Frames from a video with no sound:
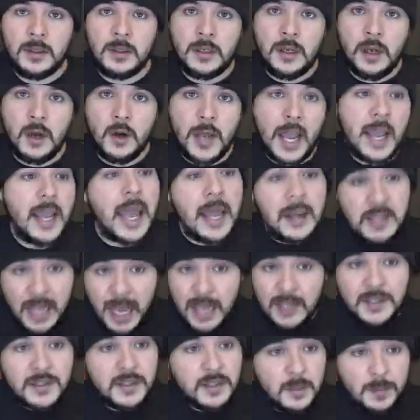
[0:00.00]
Okay, and
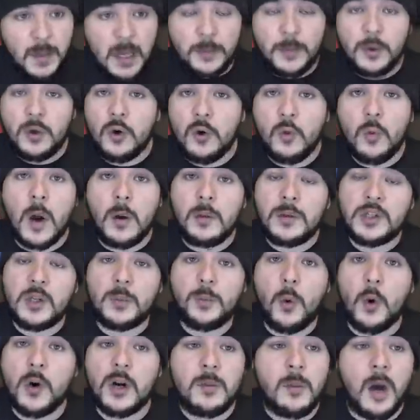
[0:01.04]
yes, the people who won't
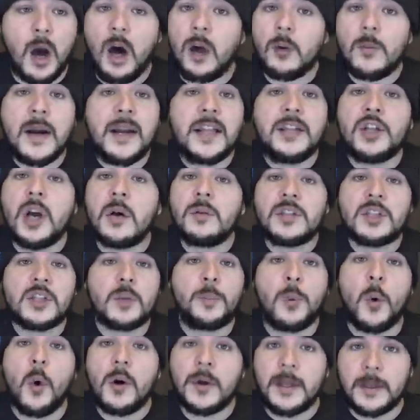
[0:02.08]
support him already don't
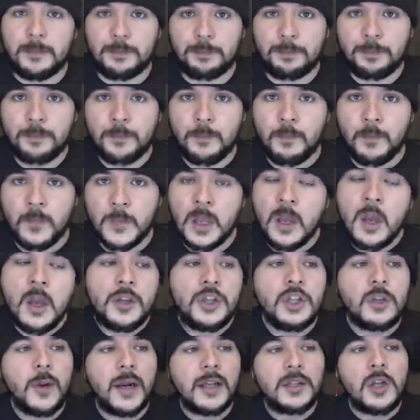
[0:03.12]
support him.
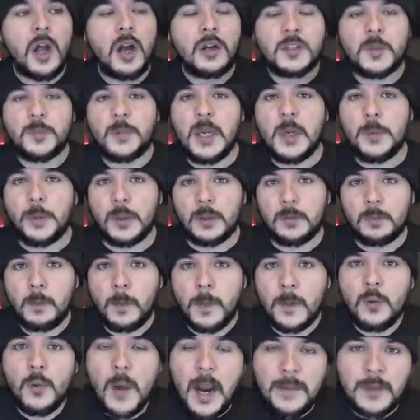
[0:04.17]
You know, when I talk to people
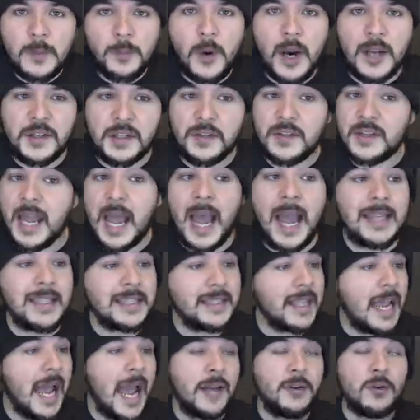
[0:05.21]
who hate the president,
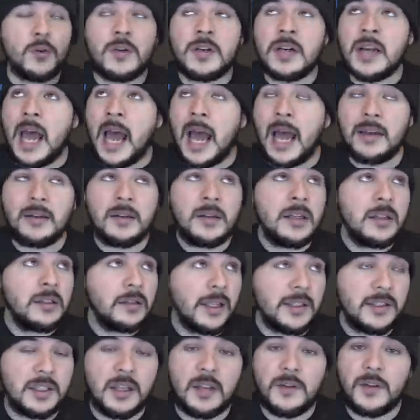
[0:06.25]
say, I do not
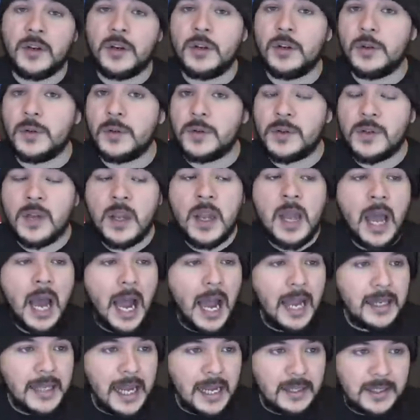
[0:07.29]
listen to the news.
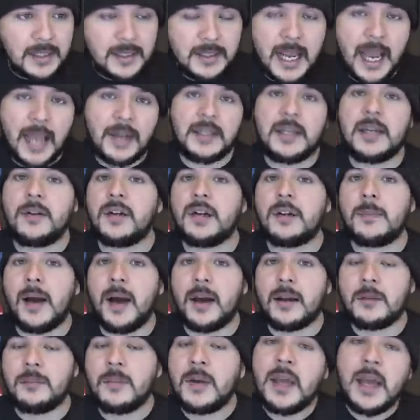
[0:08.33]
I can't stand hearing
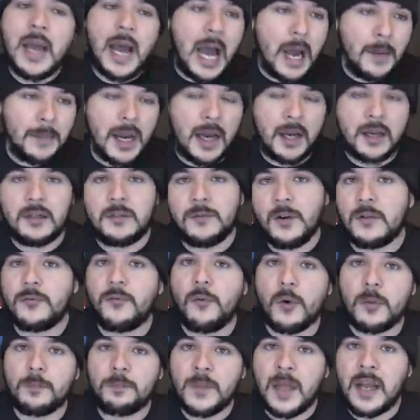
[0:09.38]
about him. I'm not going to vote
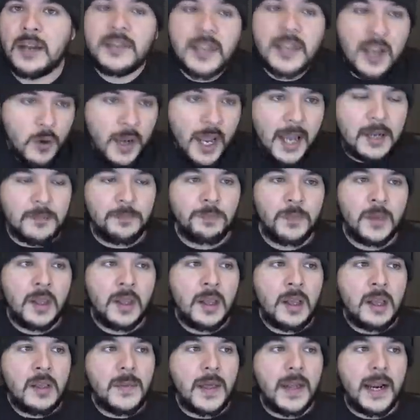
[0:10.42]
for him. I say, okay.
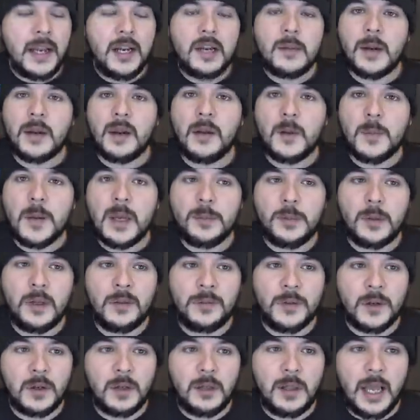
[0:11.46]
Then I hear about other people
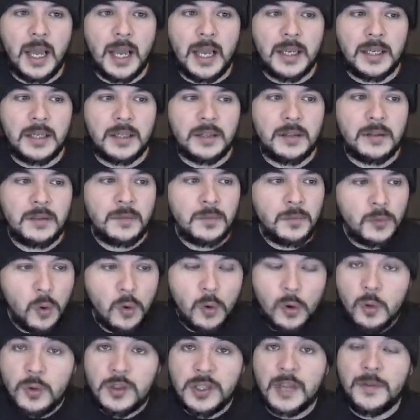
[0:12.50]
and they're like,
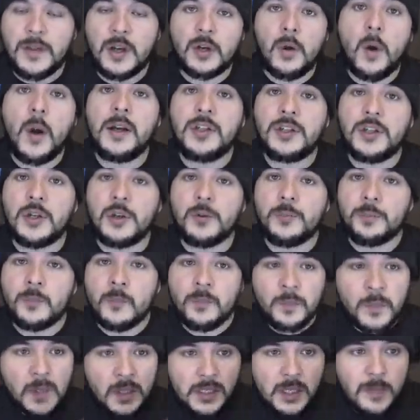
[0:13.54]
who say they're going to.
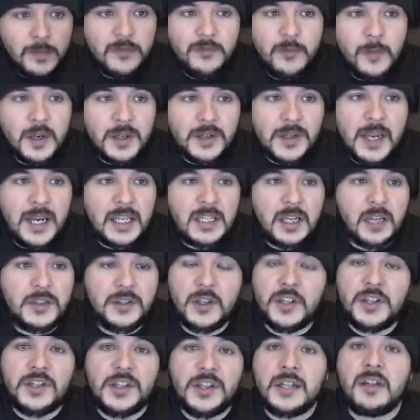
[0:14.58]
Some of them are saying it's because they're
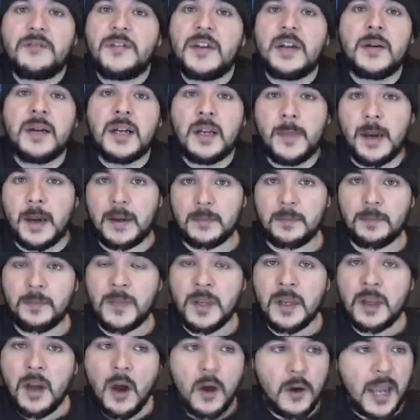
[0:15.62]
sick of hearing about him.
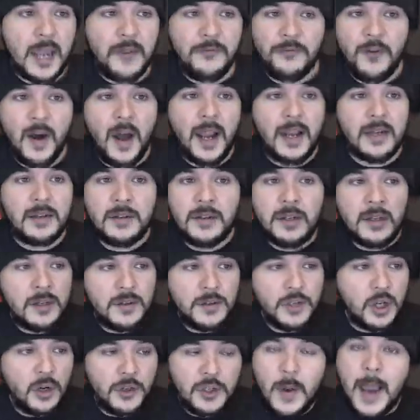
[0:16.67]
Okay, fine.
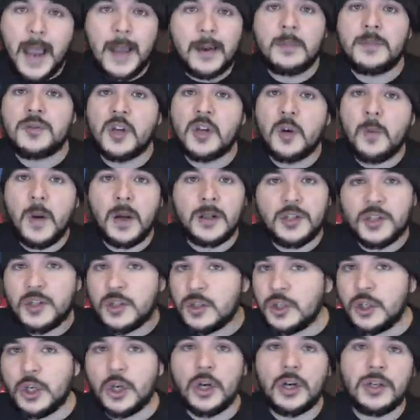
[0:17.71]
You know, you hate him so much.
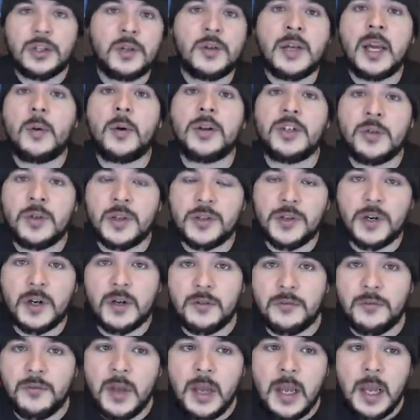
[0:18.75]
Good. You get what you
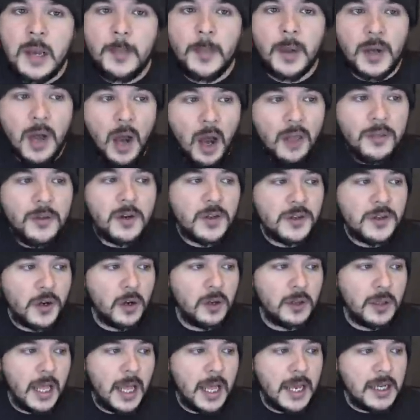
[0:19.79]
deserve. But others are
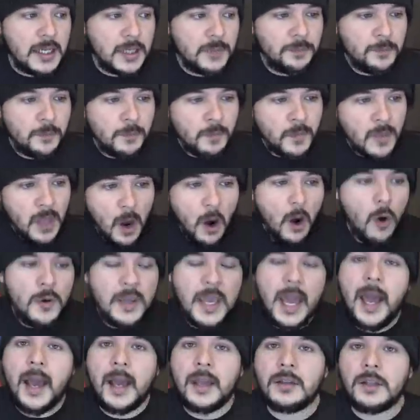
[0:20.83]
like, oh
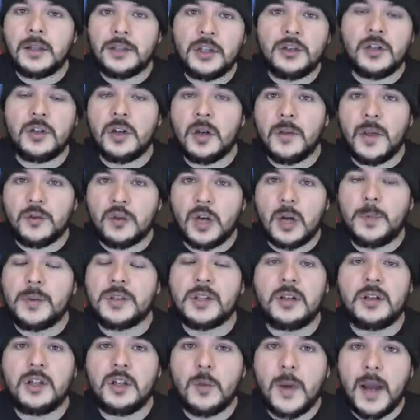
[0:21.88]
yeah, did you know that Trump was
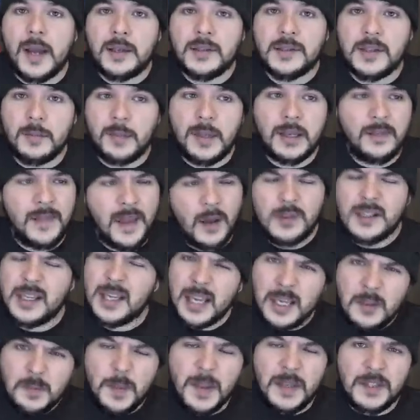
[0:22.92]
going to do X? I'm like, that was a
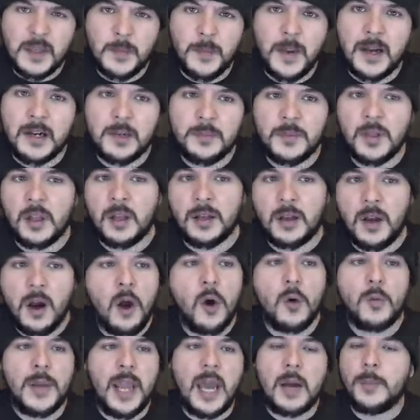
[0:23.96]
hit piece about him. They're like,
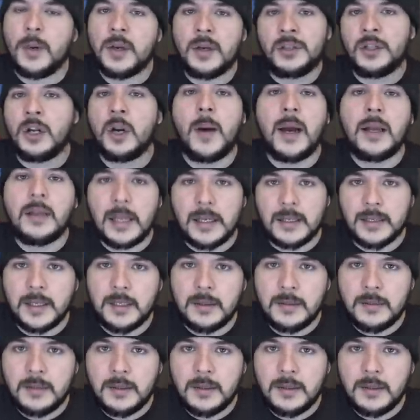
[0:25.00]
oh yeah, but you know, I like it.